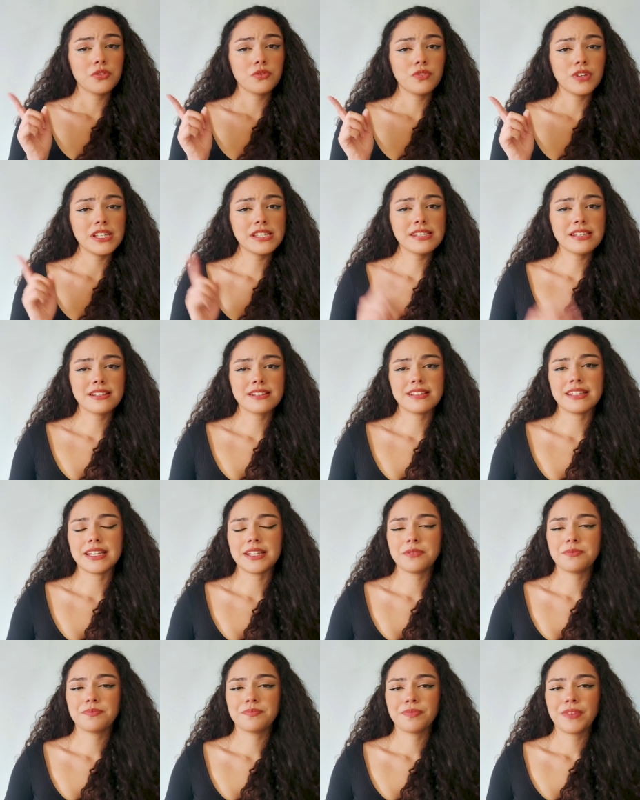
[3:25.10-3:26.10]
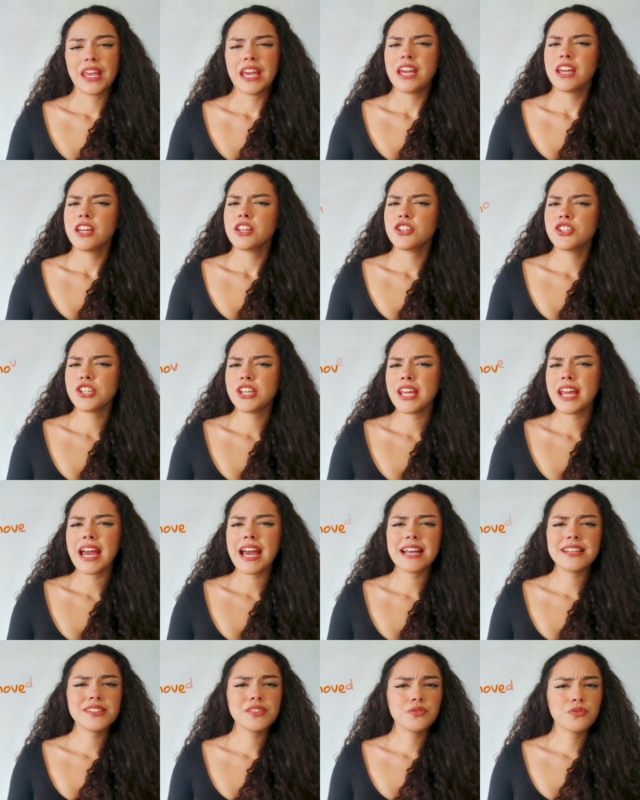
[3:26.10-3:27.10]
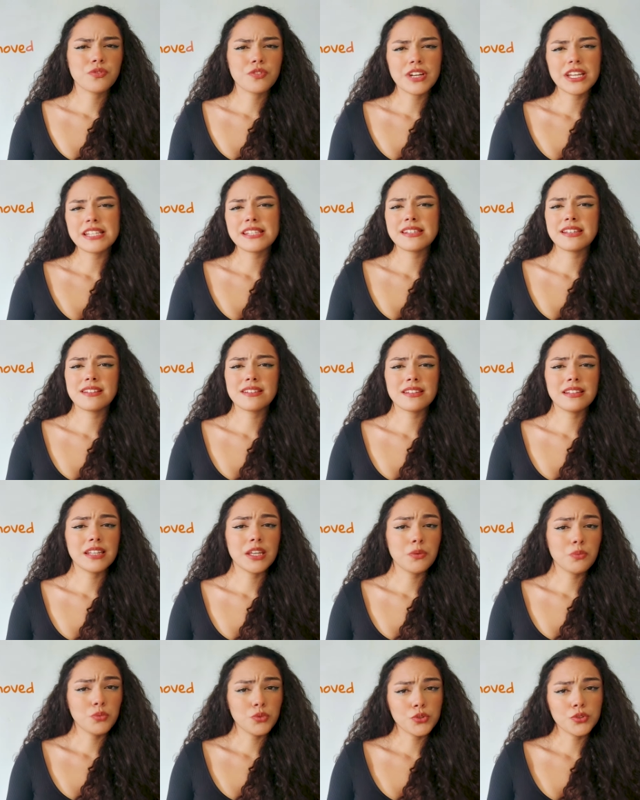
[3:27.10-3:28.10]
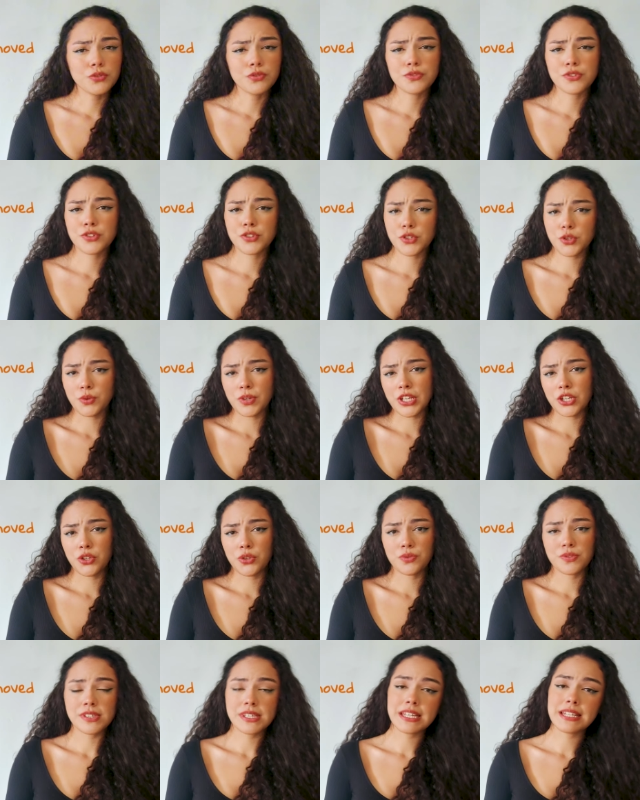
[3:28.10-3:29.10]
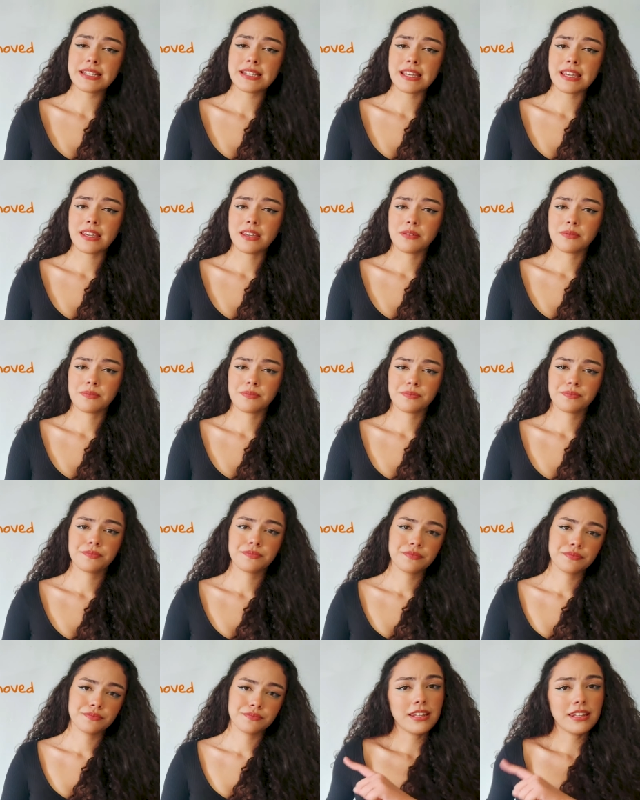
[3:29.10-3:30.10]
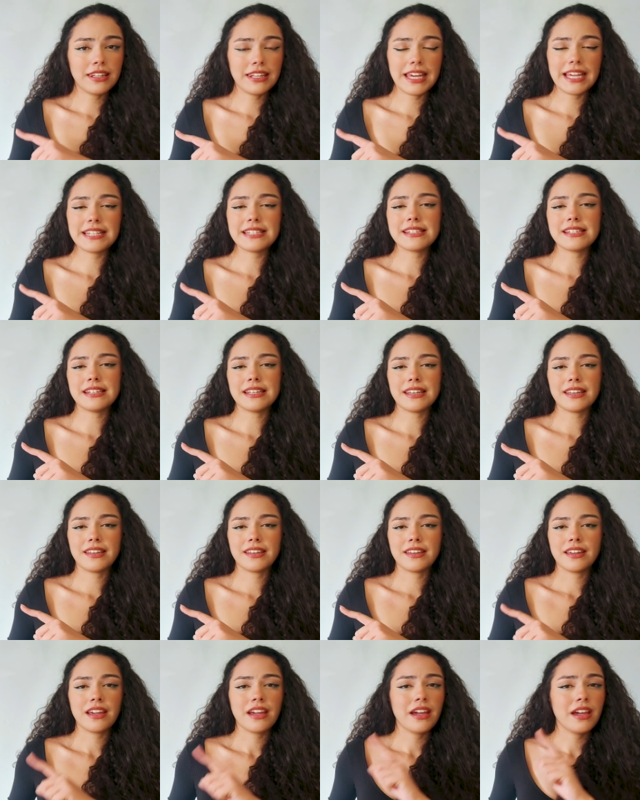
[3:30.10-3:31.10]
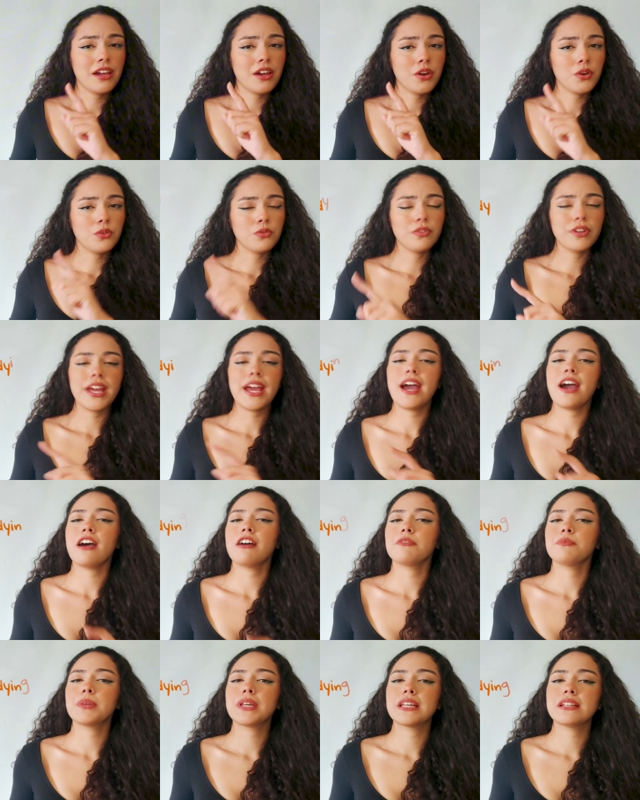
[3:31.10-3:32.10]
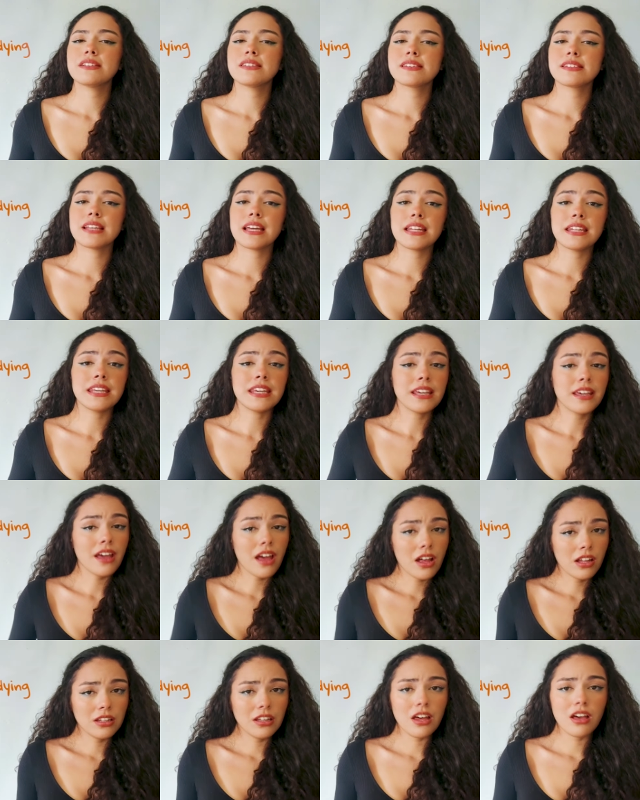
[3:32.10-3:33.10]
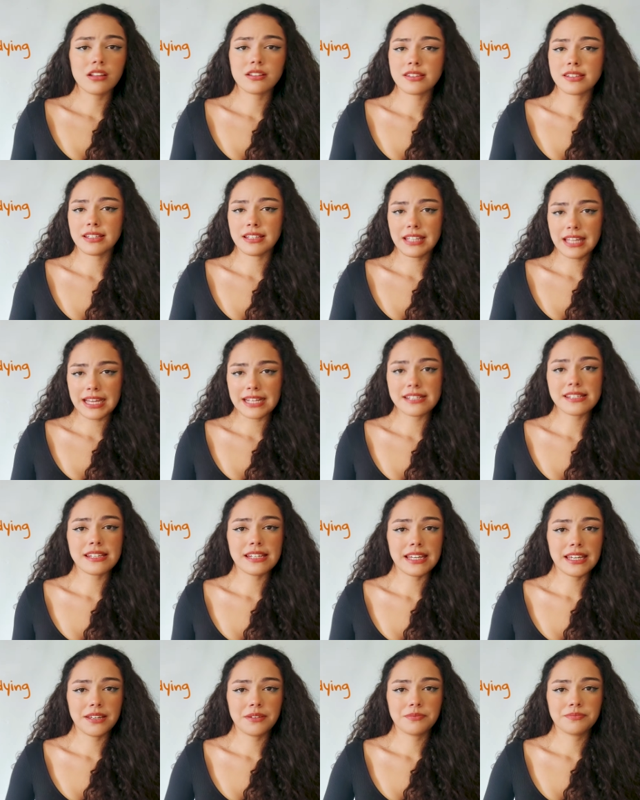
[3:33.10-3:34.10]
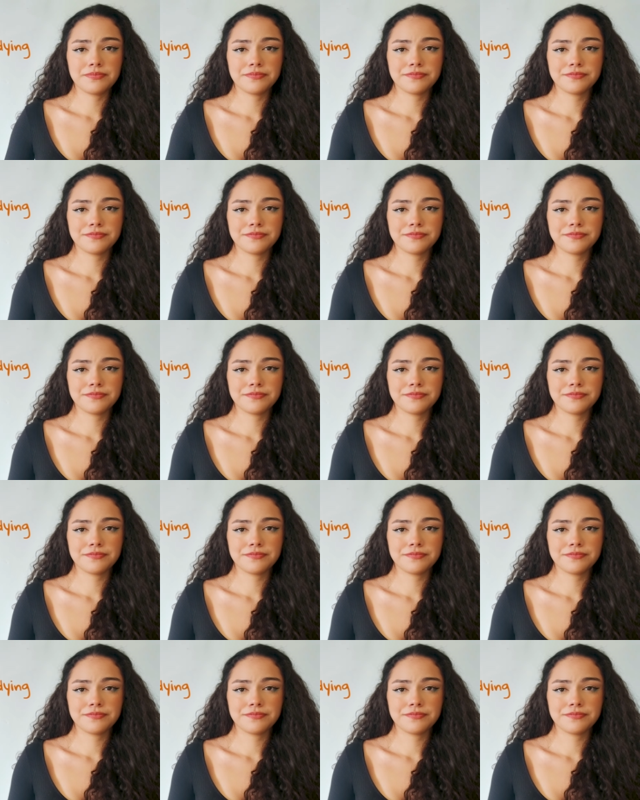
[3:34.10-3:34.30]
Recently. She has recently moved to a new city. Lately. We have been studying a lot lately.